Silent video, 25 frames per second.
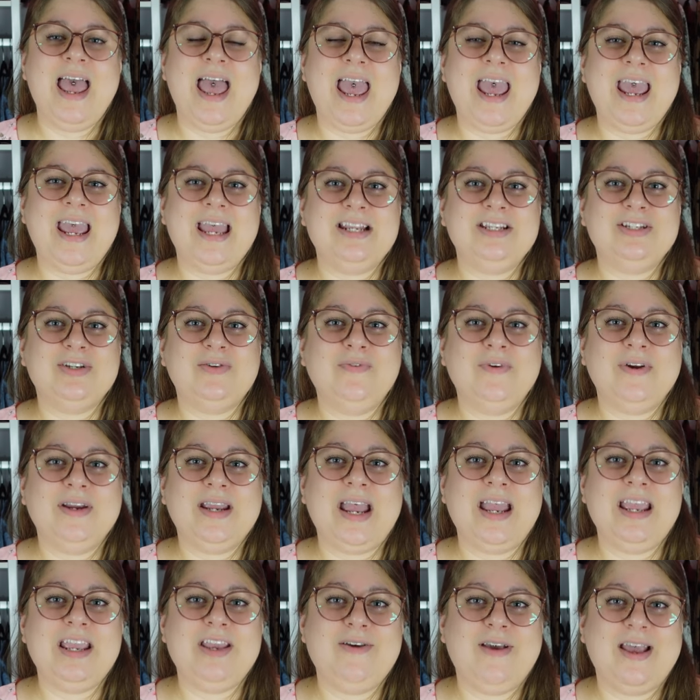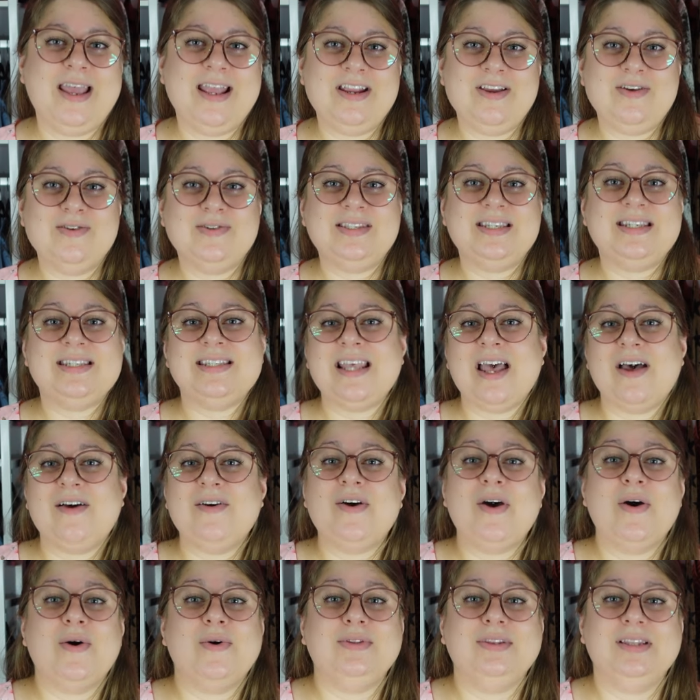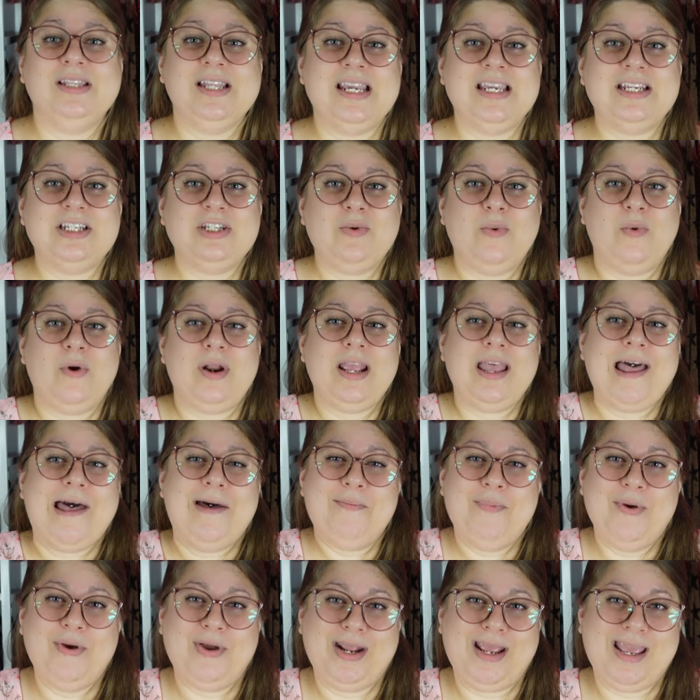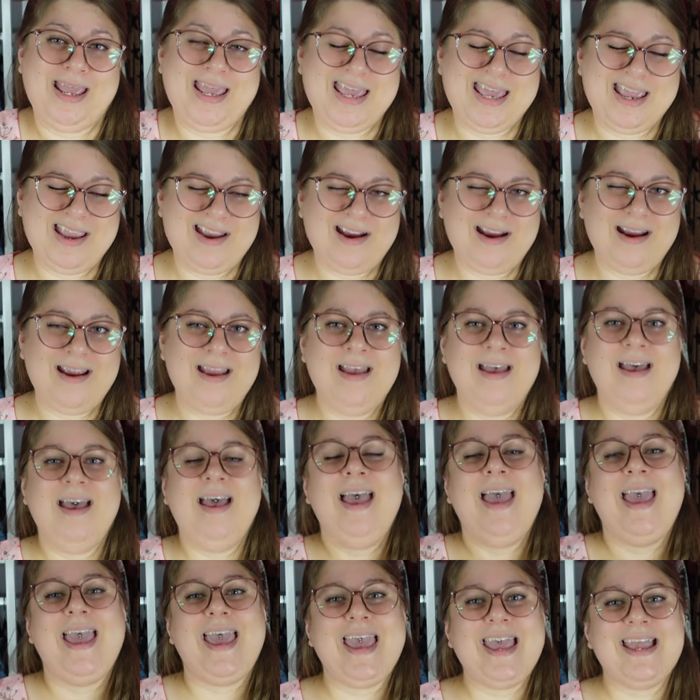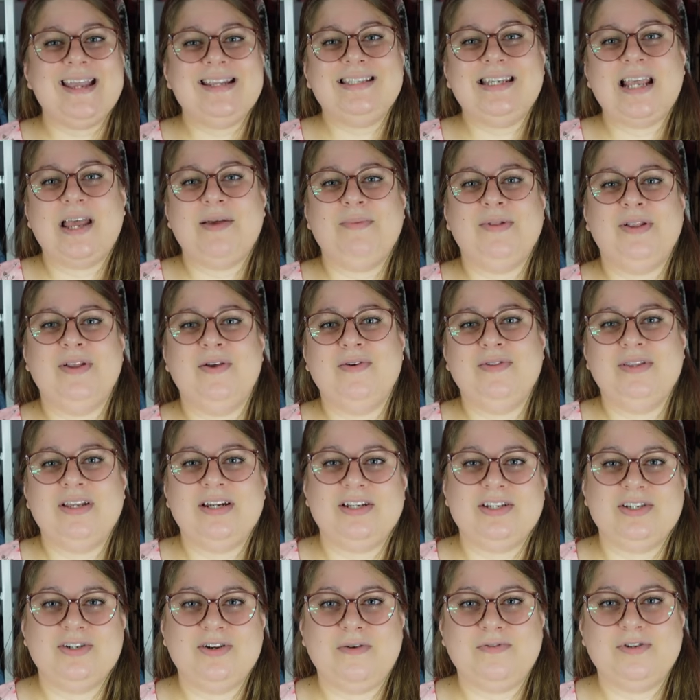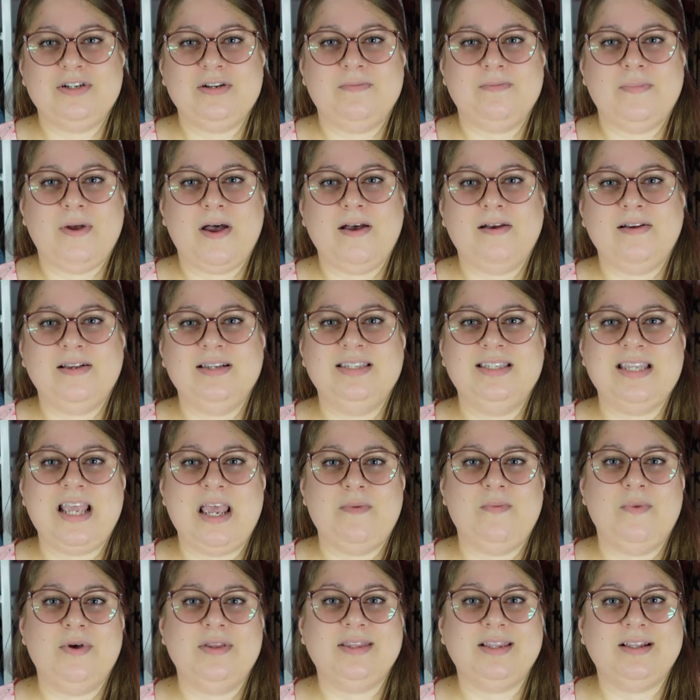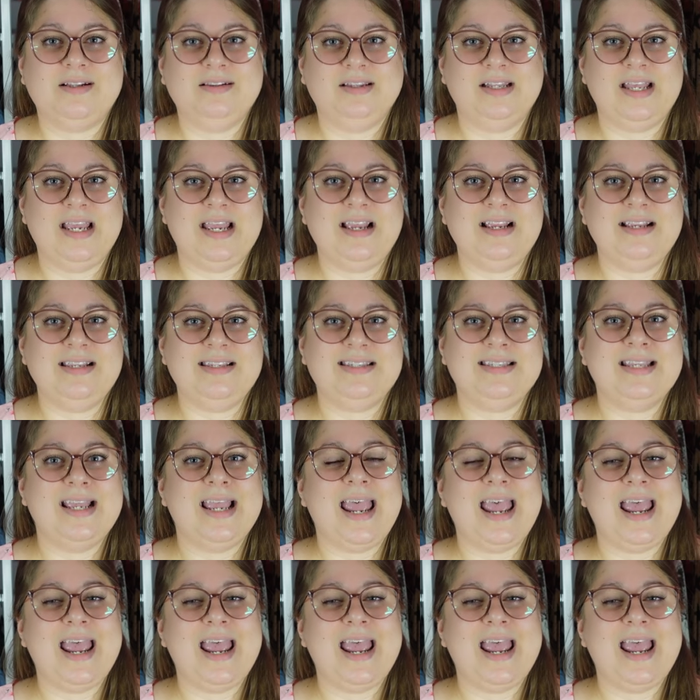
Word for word: And don't forget you can use discount code Leigh 20 I'll put it here and down below in the description box, same with the links.